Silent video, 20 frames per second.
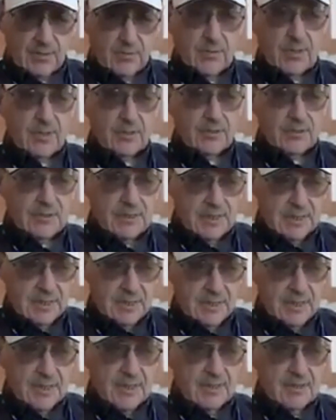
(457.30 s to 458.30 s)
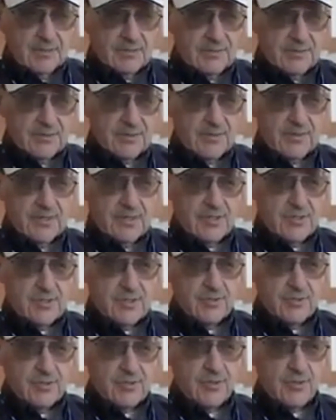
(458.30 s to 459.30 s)
Well, these
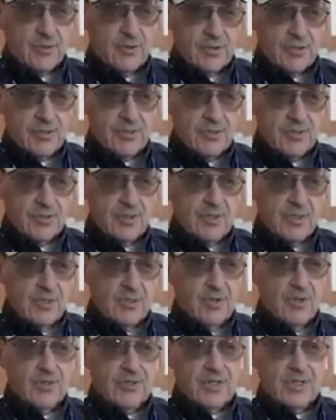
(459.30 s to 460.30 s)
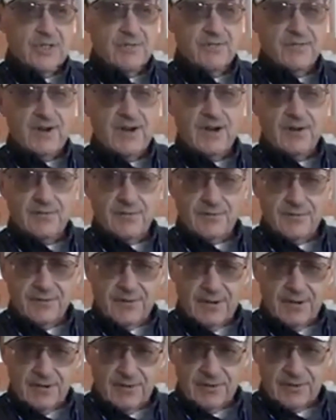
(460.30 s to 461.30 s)
two stories, I'm getting fired for
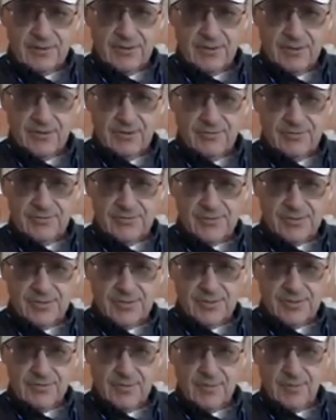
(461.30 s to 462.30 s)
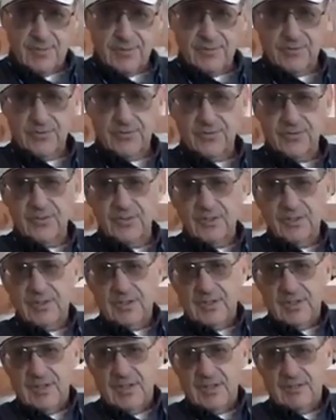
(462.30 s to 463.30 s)
firing the cure for cystic fibrosis
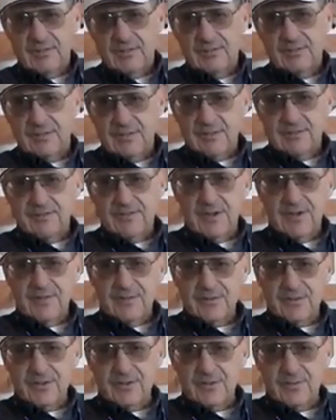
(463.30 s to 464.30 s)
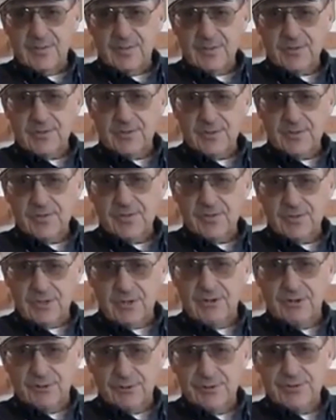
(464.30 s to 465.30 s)
and finding the cure for muscular dystrophy,
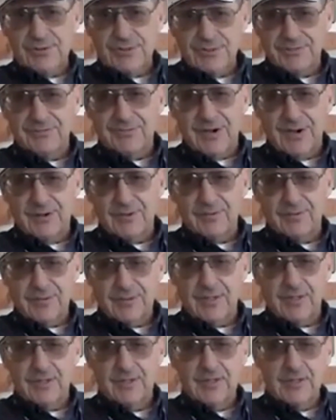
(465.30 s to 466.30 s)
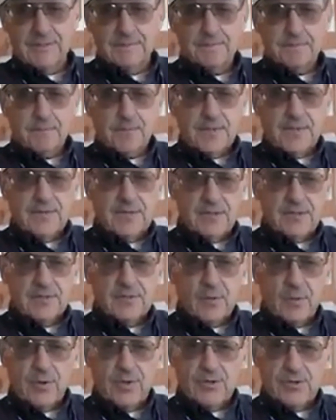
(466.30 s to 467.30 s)
Jerry Lewis getting fired over that. These
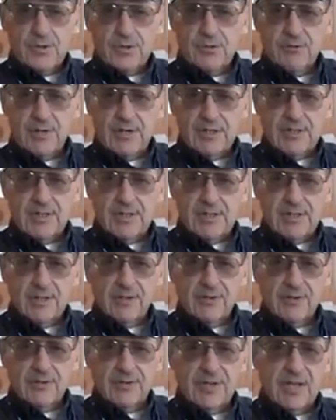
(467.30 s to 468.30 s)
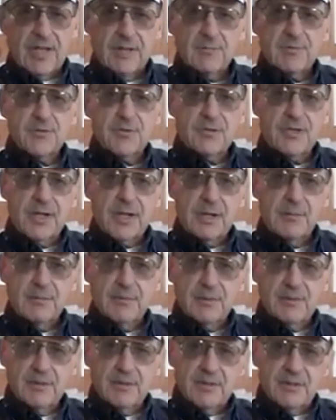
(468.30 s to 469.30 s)
stories are in great details. Names are
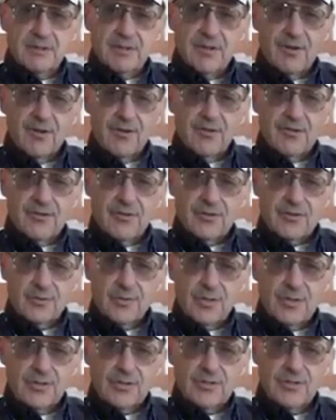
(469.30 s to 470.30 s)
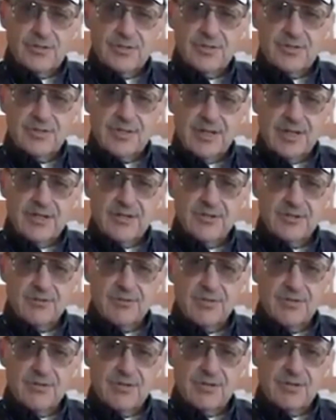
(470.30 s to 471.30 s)
named, all the situations and days
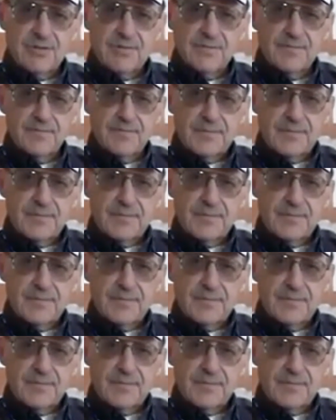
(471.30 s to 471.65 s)
are in there,